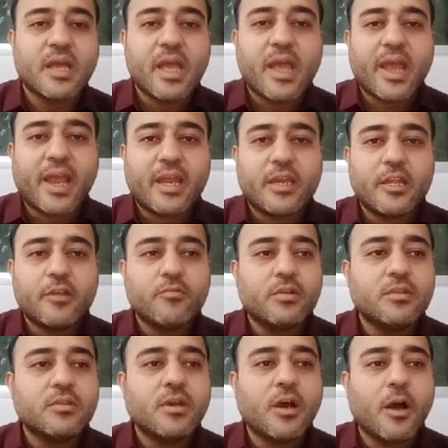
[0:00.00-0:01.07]
And even the
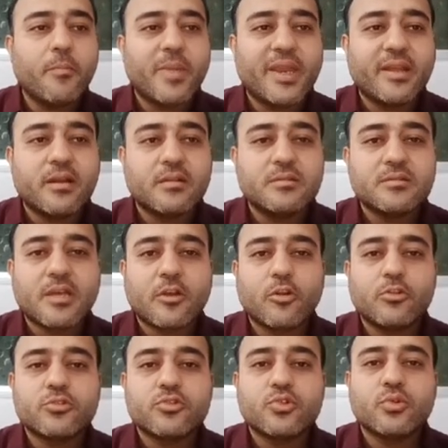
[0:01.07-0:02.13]
Americans are
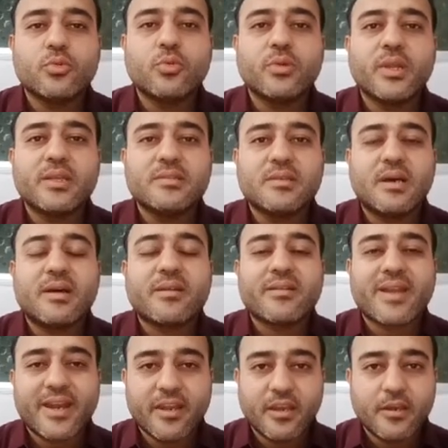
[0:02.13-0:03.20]
also known as Red
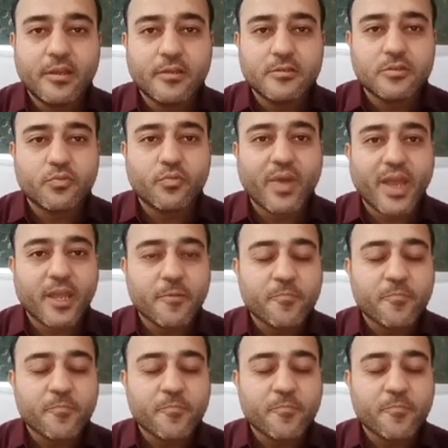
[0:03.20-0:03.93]
Indians. Why?